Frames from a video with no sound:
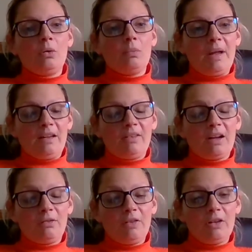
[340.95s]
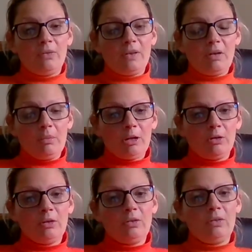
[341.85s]
or make a sacrifice for the Roman
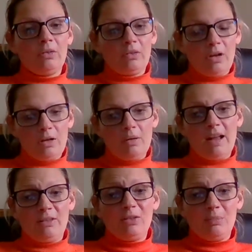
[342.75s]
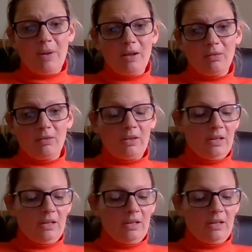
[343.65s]
gods. So you had to do both.